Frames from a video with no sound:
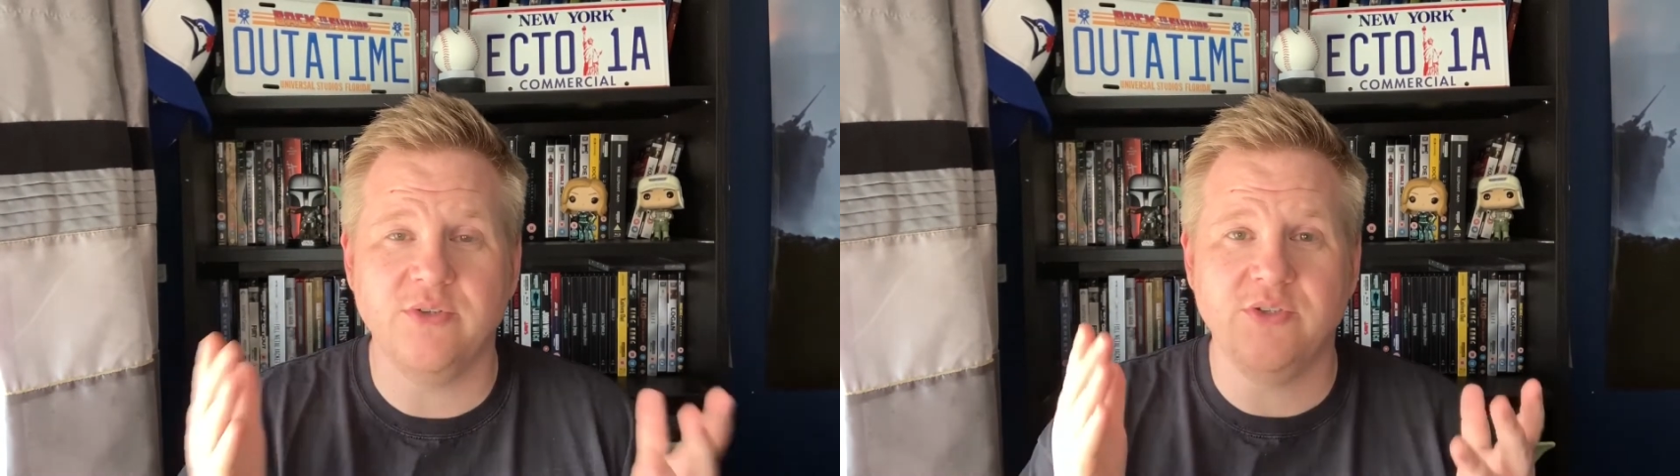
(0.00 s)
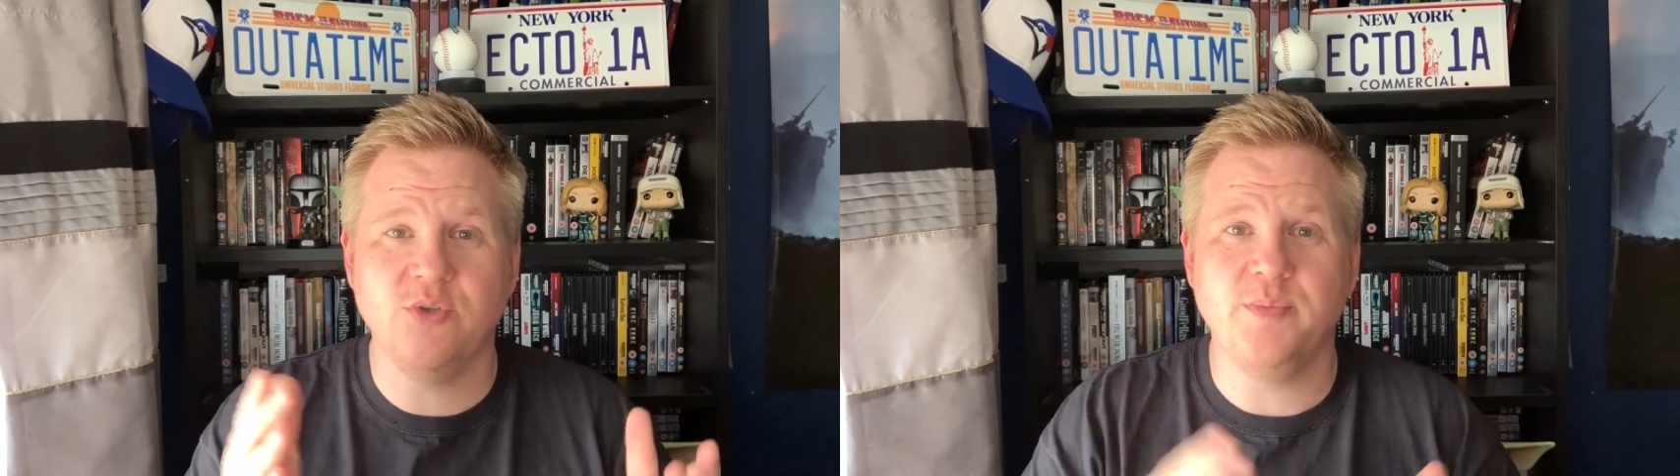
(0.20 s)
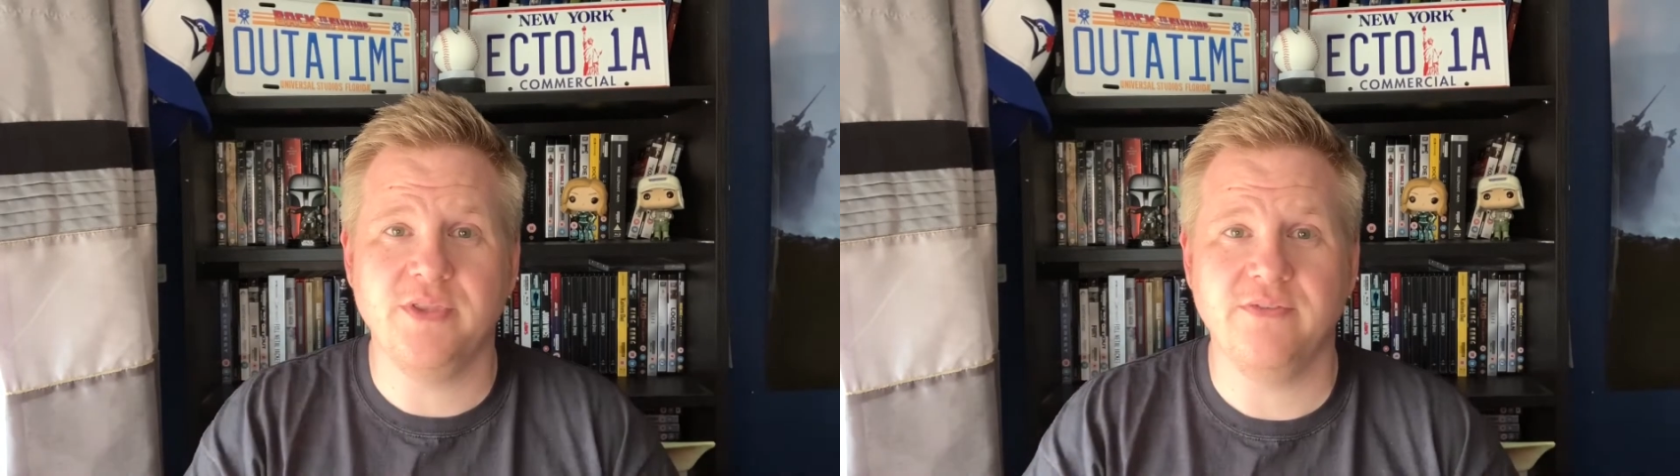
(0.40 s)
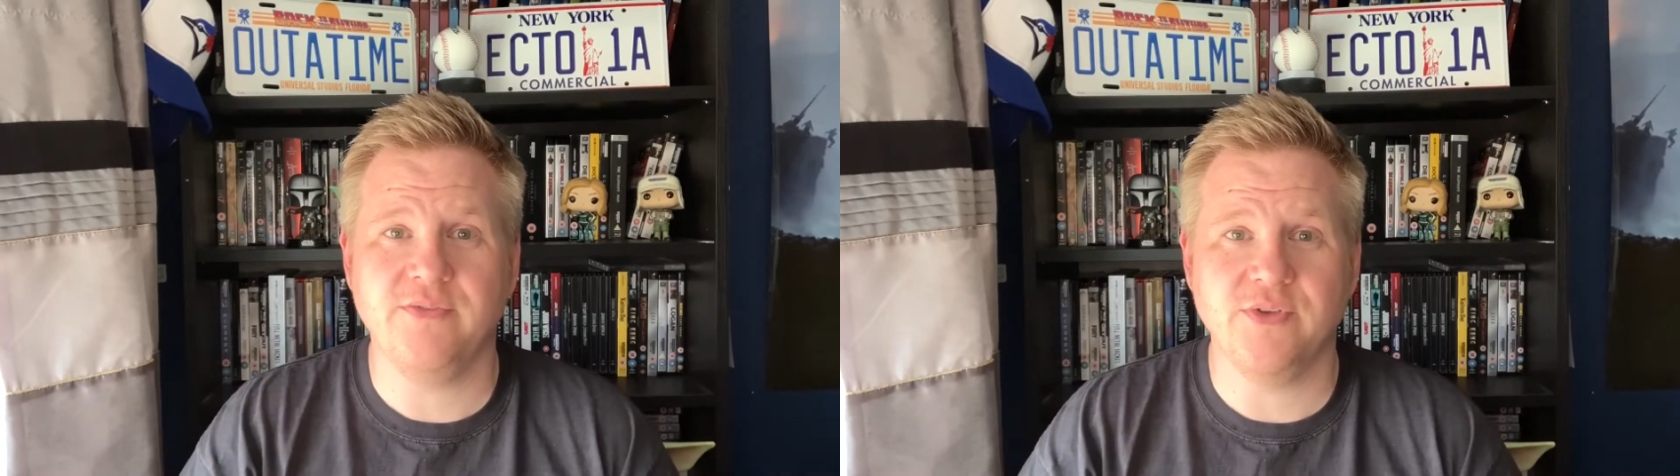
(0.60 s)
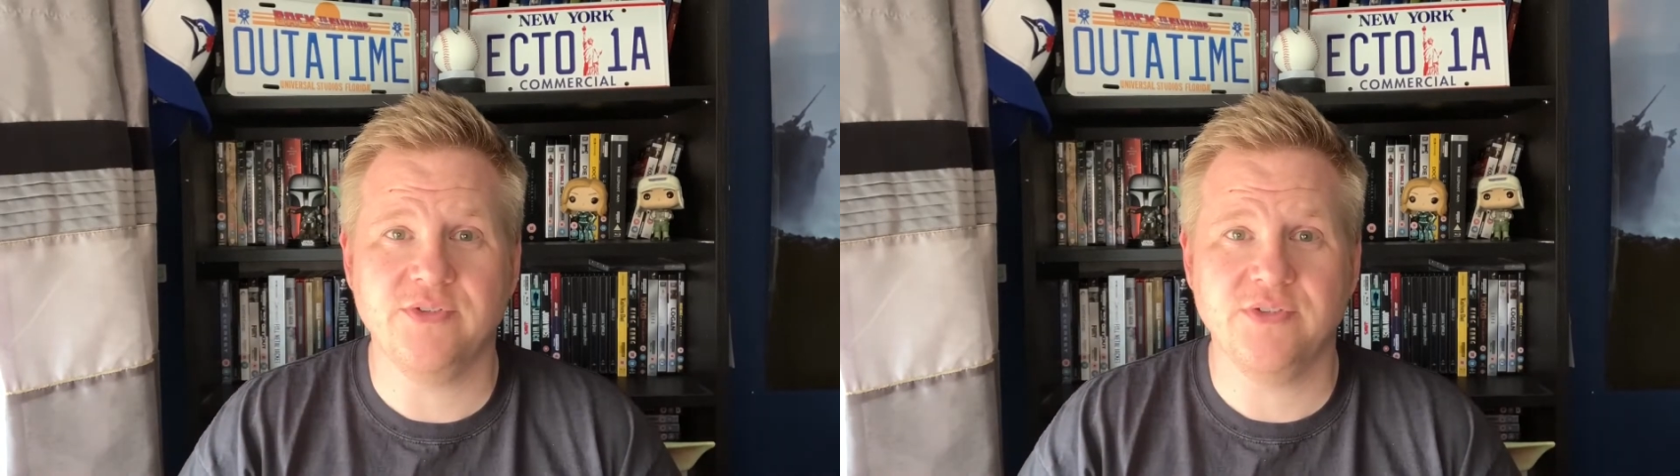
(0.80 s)
you'll be the
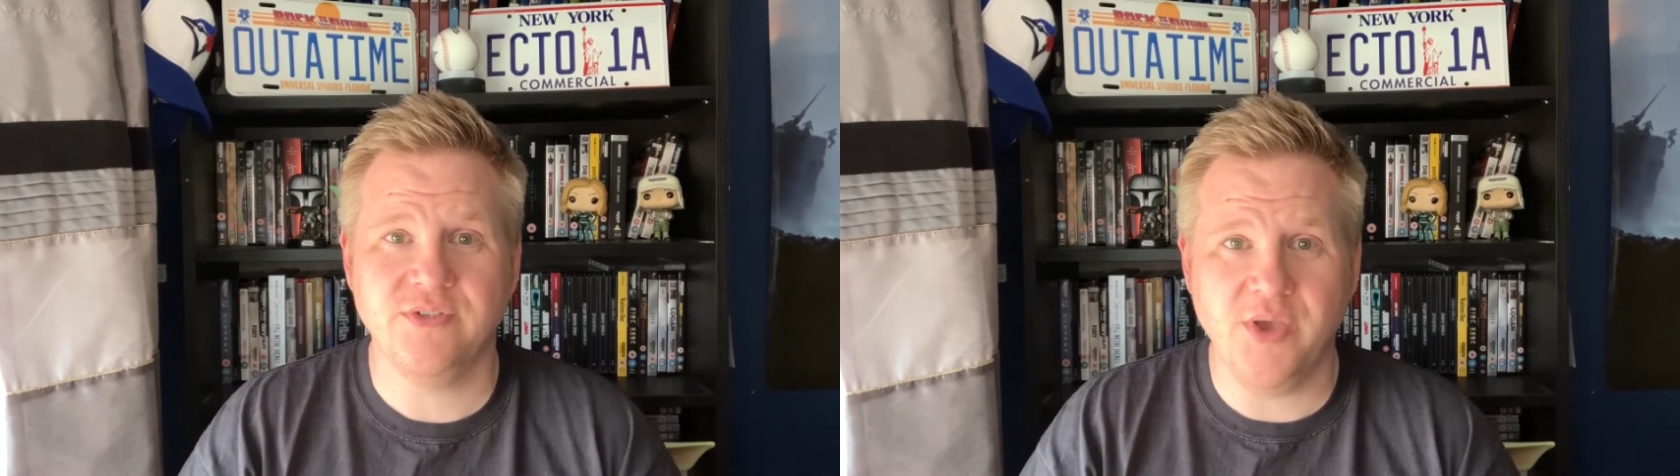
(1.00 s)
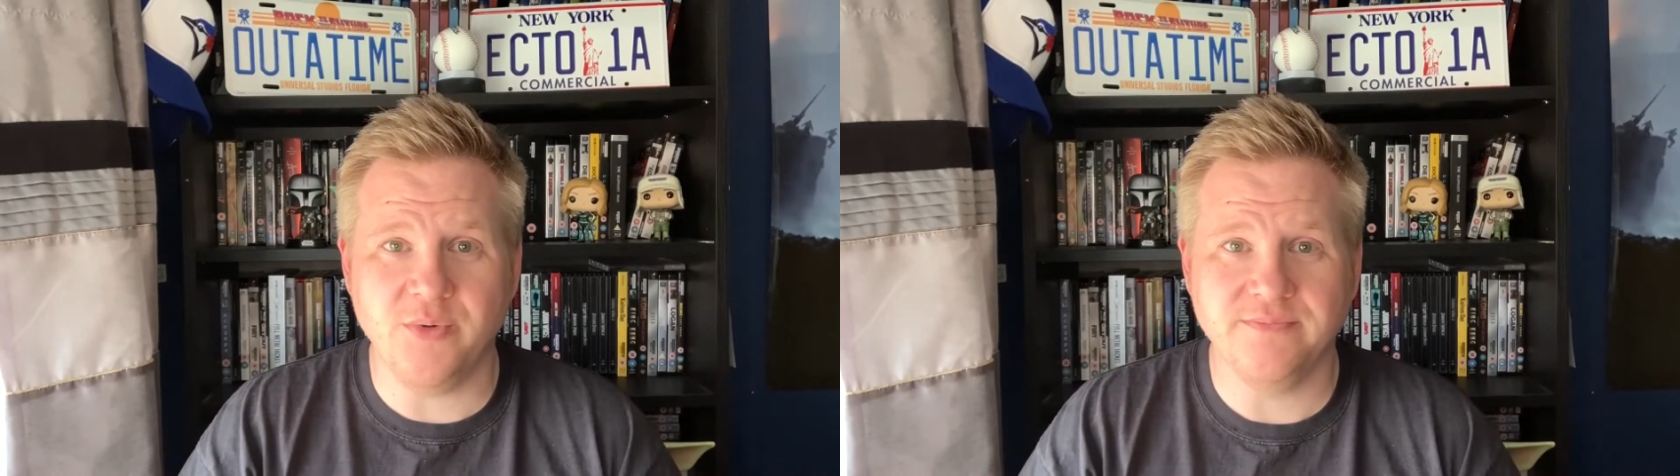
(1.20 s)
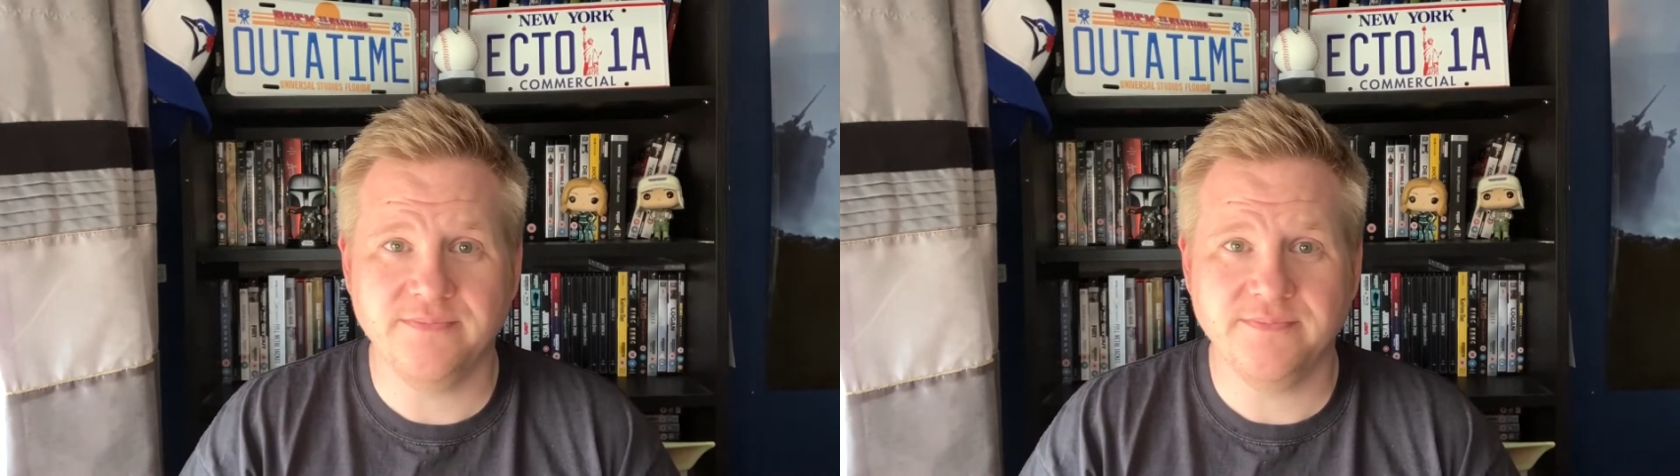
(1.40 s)
first to know.